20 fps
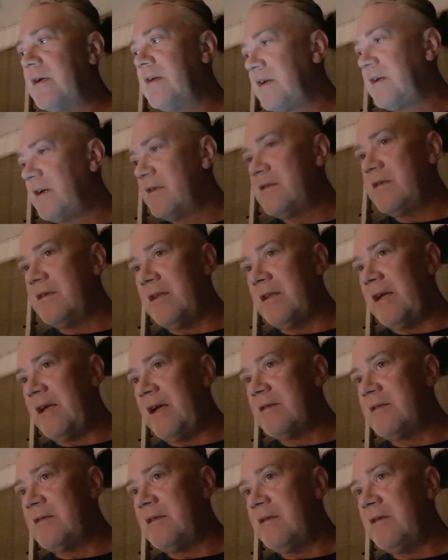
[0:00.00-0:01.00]
can I sit in
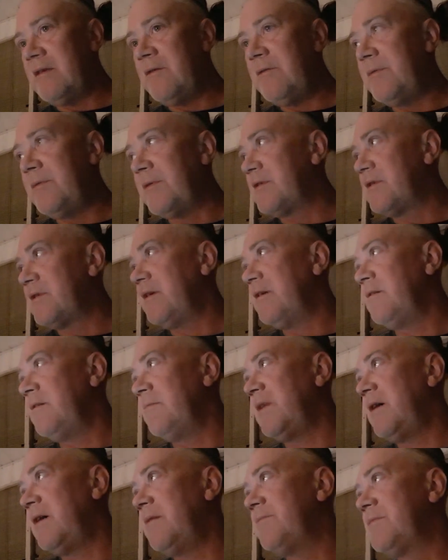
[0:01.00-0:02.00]
that seat though? Because
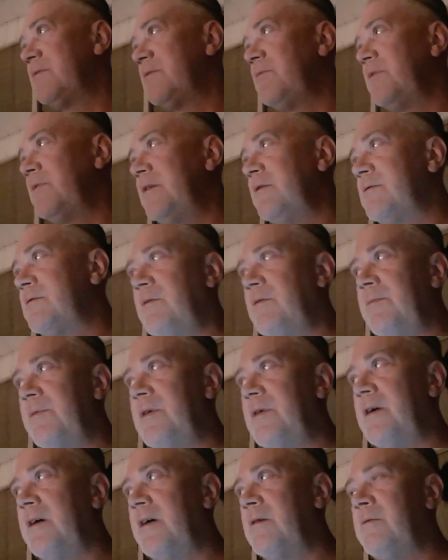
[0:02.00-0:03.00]
your mom's window's
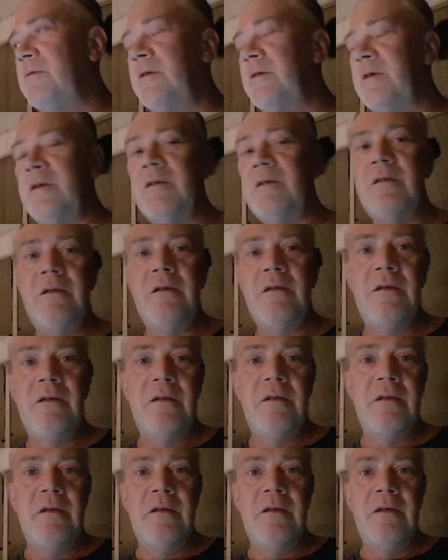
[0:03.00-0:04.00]
open and I don't want to
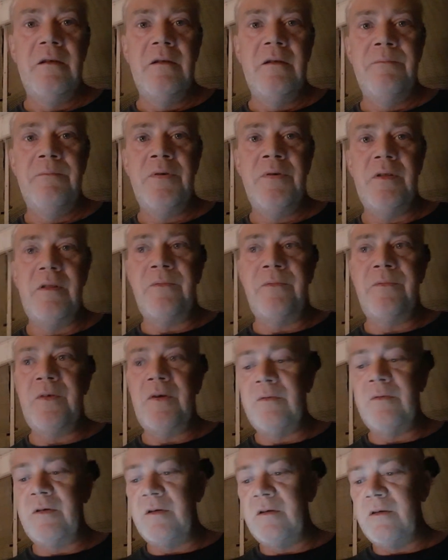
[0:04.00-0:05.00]
put the
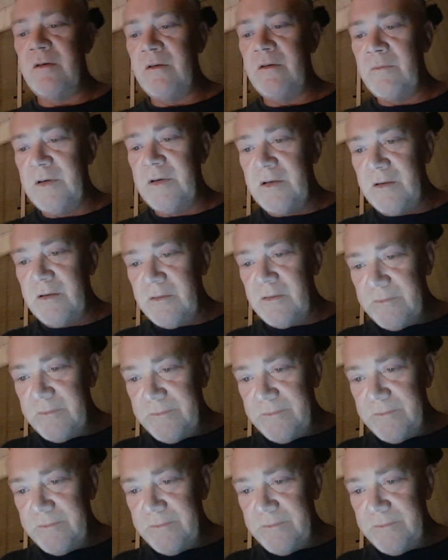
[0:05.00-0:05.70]
phone on her window.